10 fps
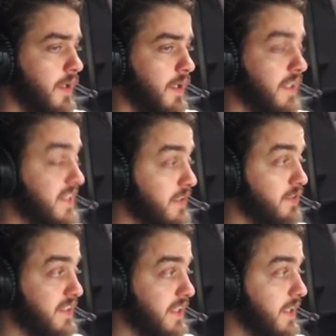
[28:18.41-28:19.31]
It's
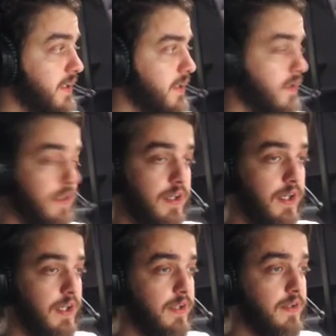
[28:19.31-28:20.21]
interesting.
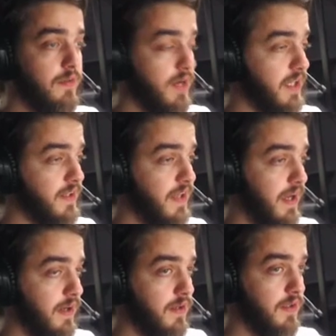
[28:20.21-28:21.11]
In the right
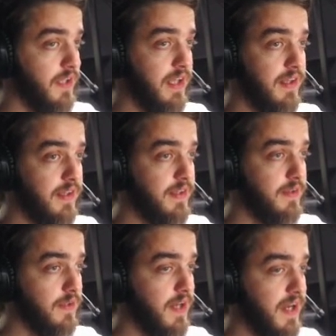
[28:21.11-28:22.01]
deck, a deck that
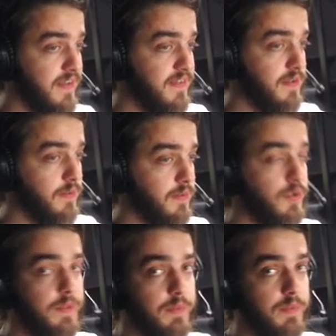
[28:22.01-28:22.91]
has
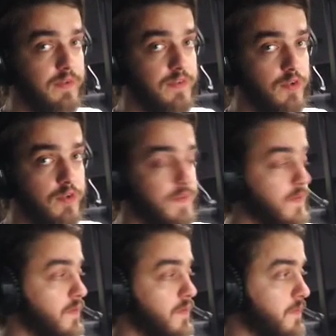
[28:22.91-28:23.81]
multiple sources
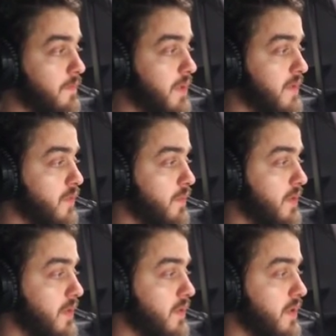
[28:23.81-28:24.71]
of
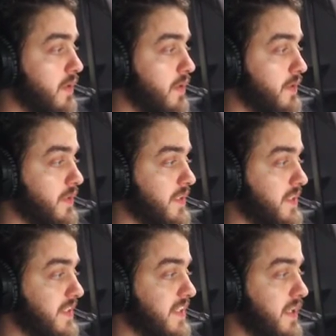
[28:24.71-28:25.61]
+1/+1 counters,
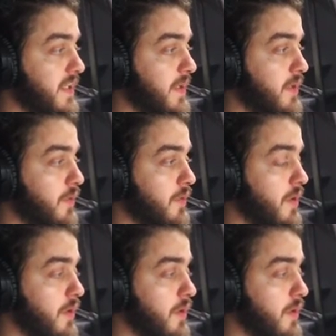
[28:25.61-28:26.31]
it's gonna be good.